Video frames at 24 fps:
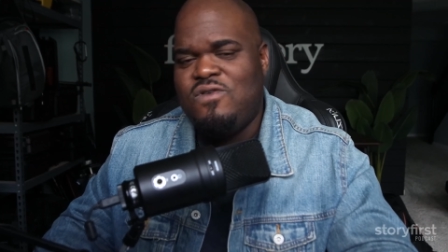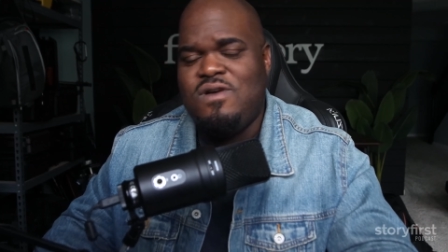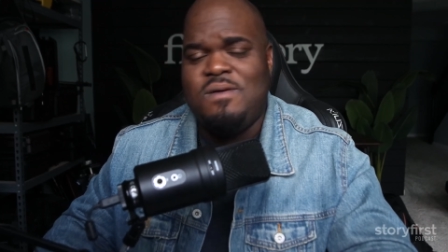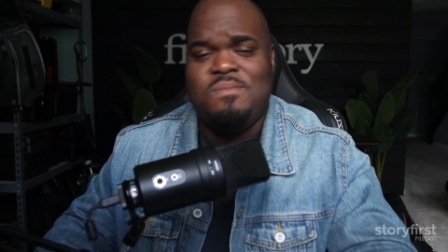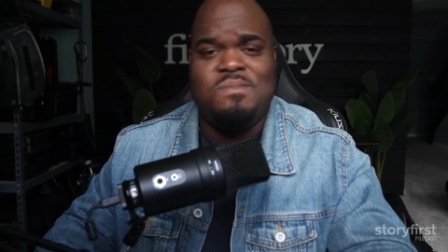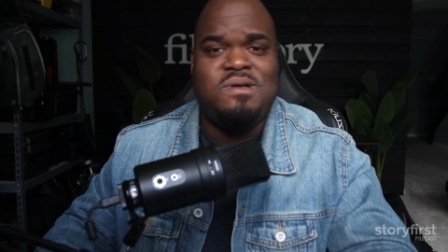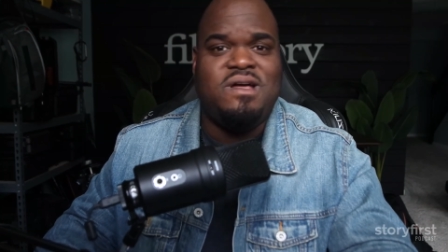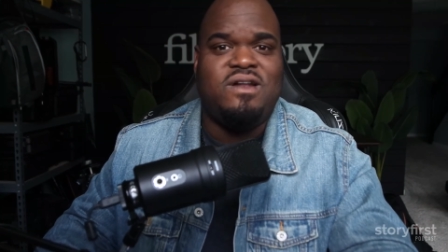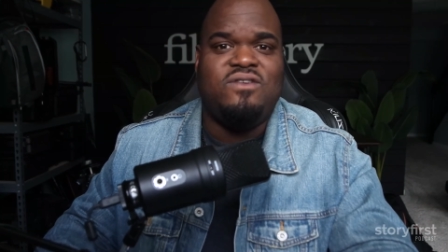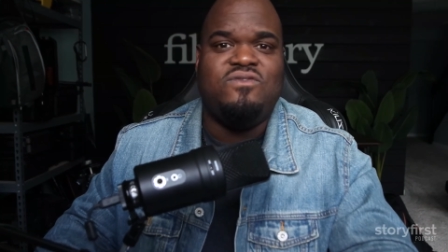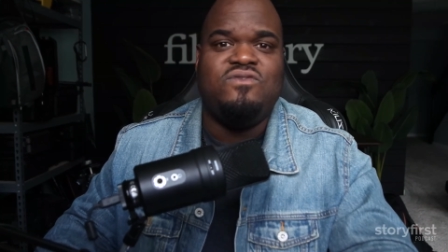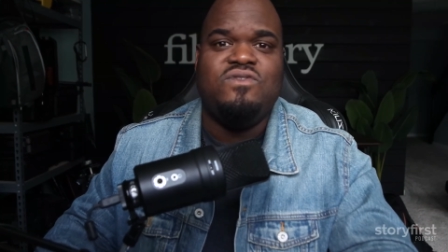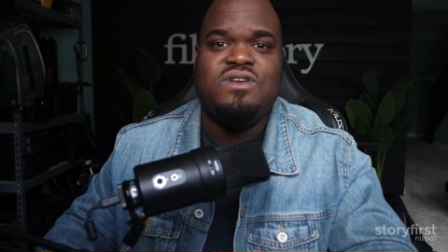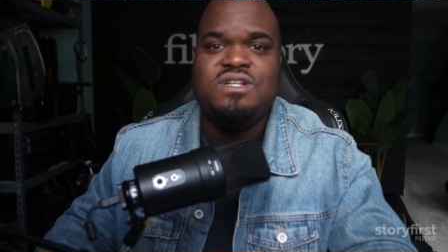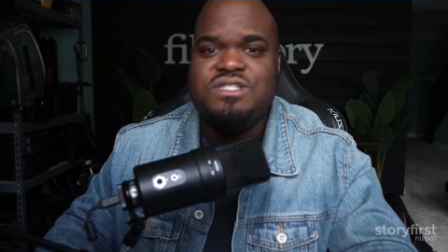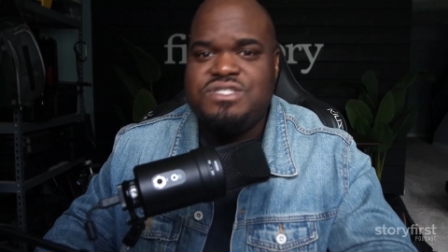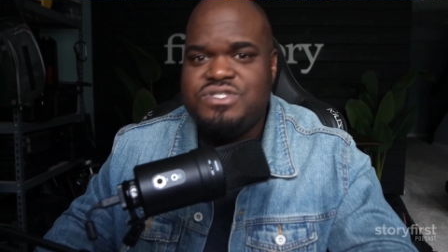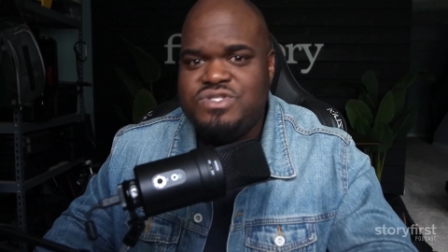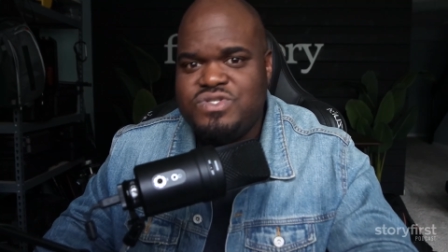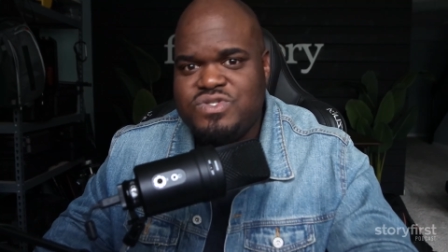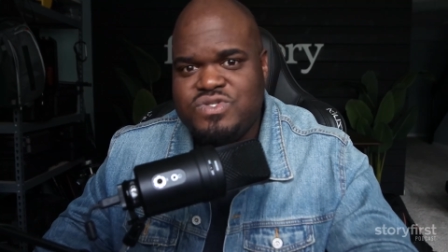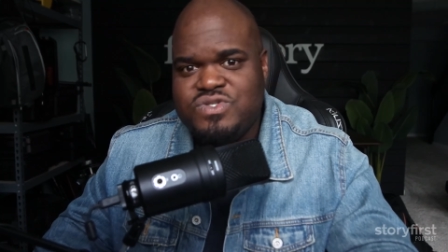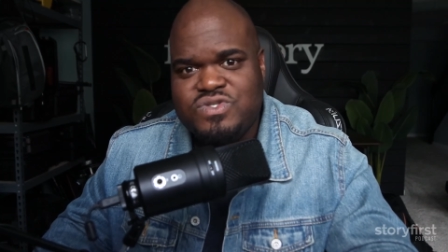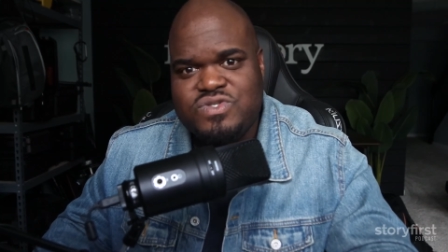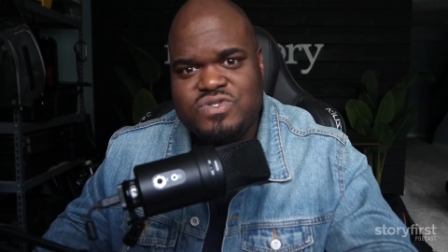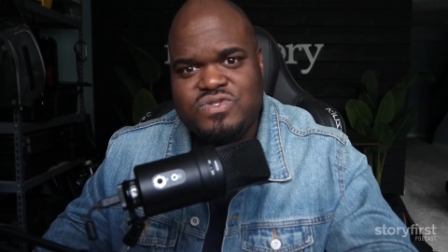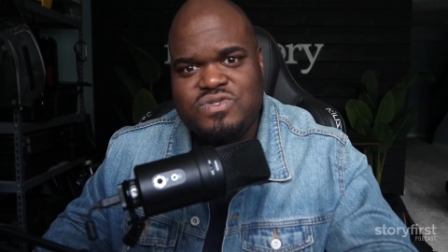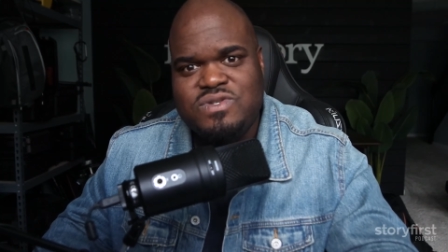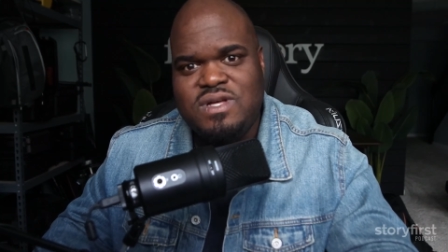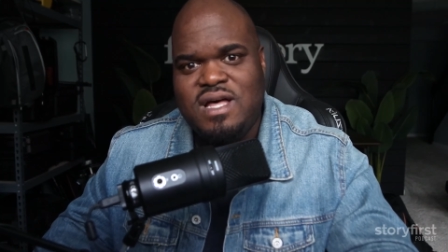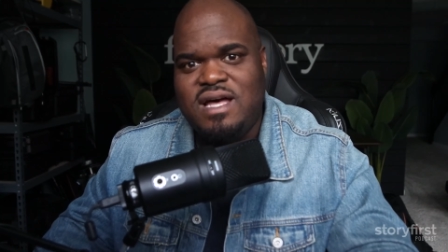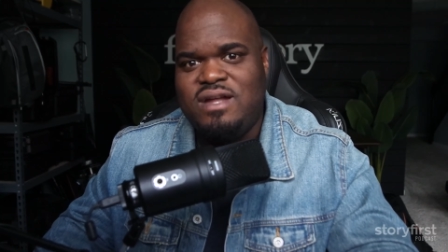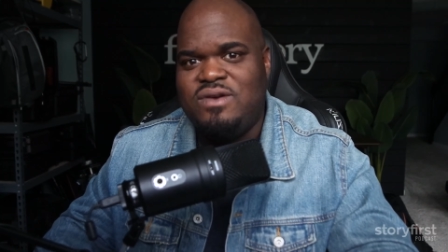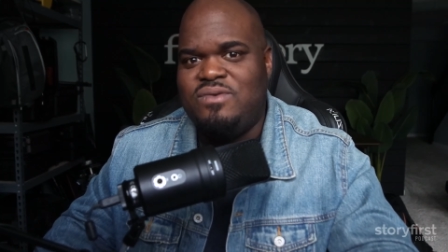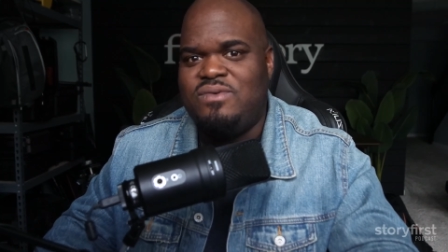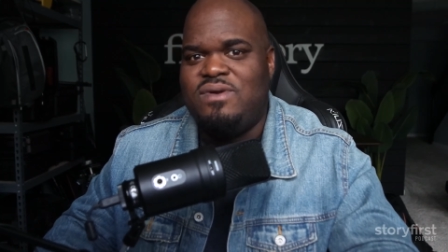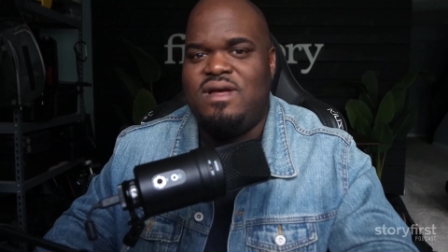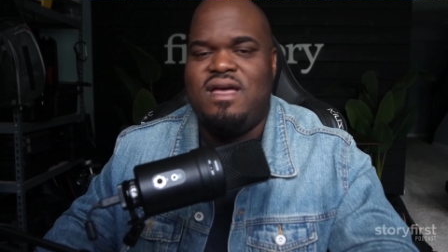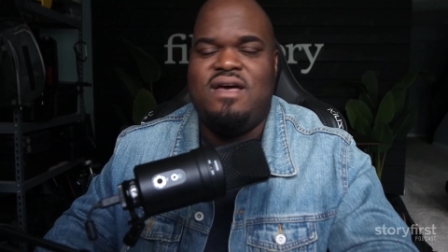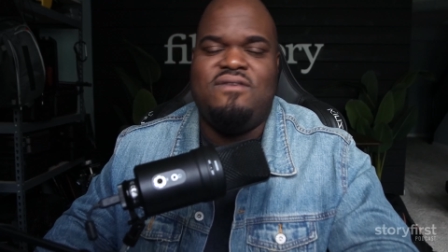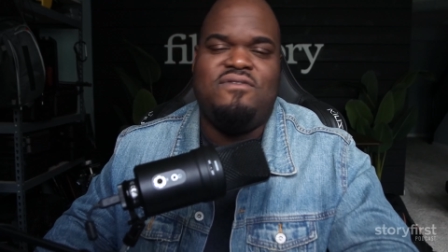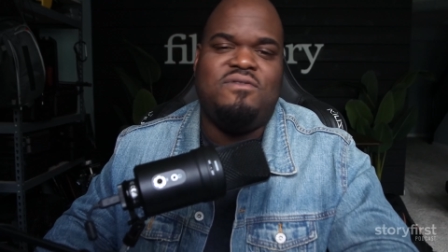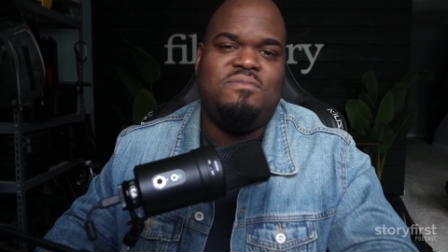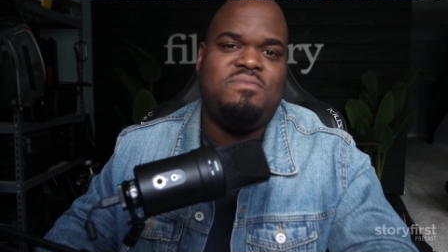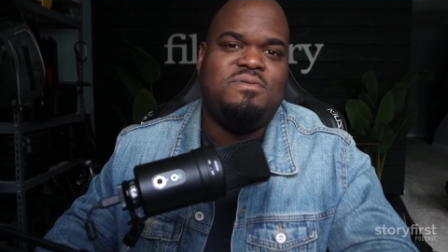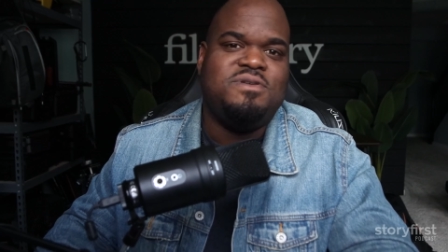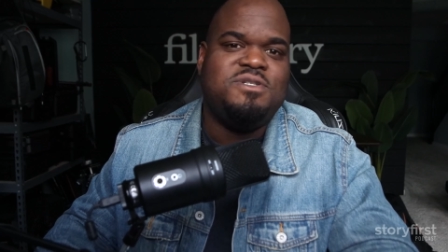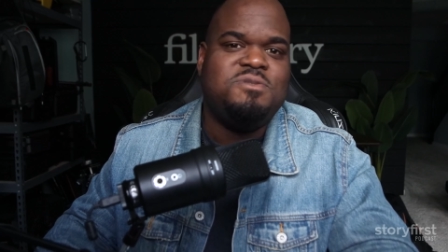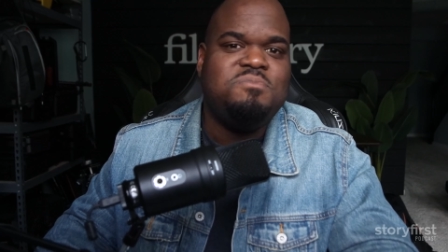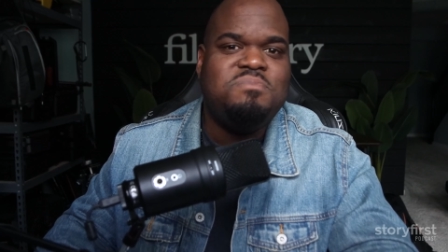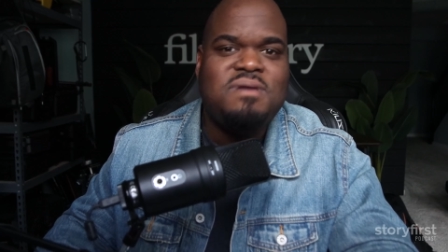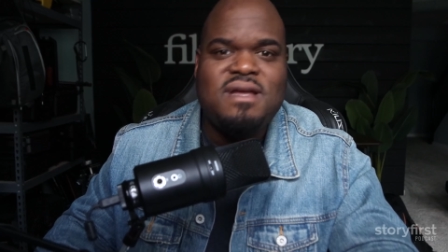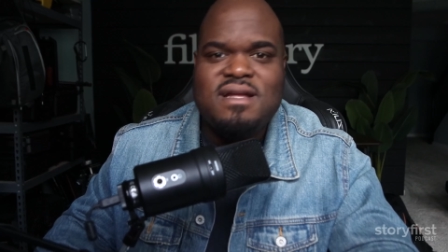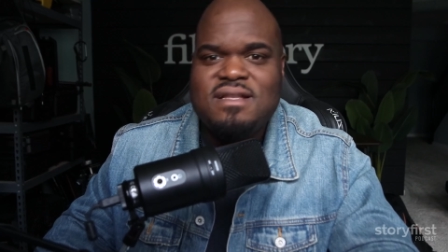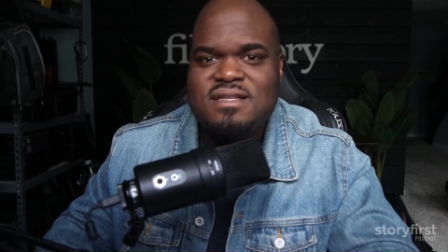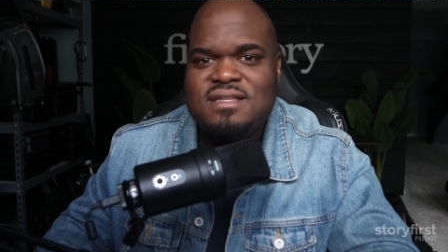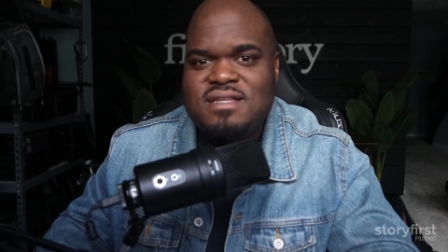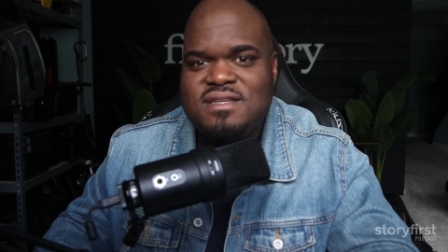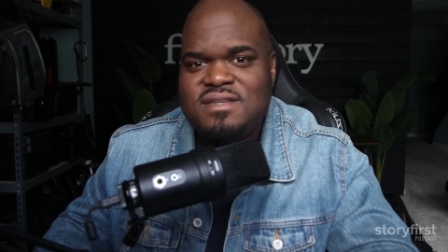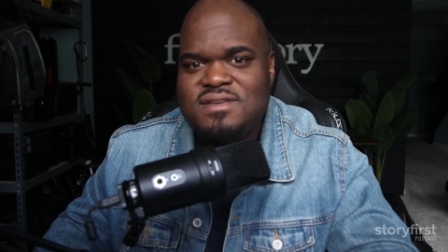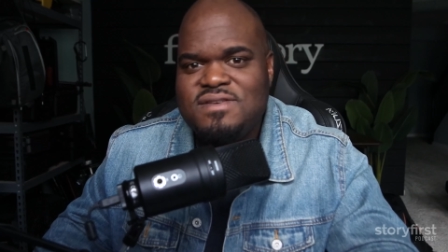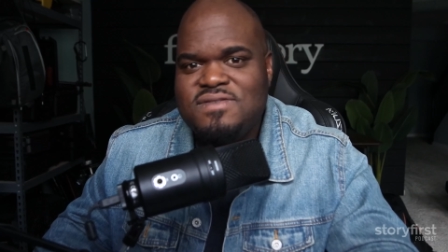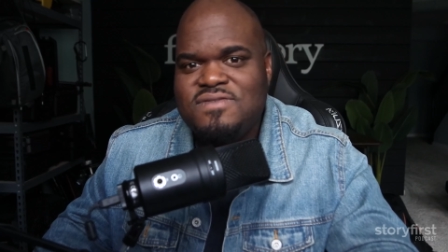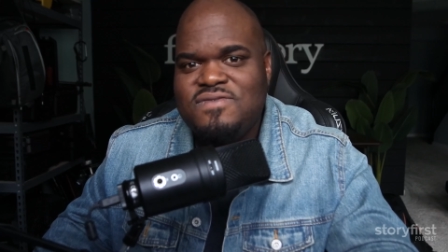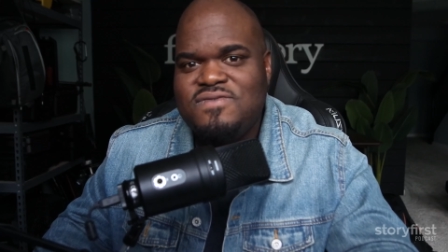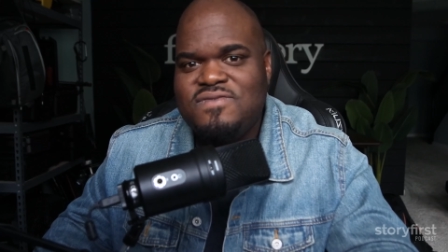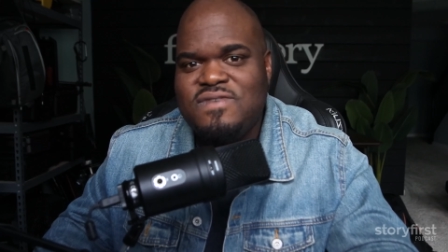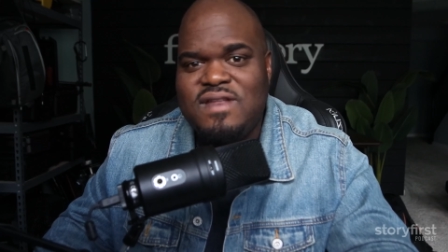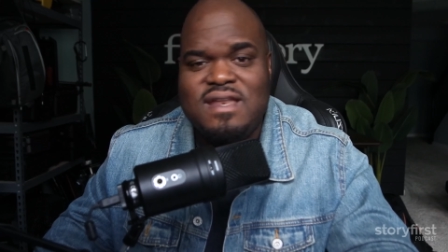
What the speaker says: I'm not original. I don't have a perspective,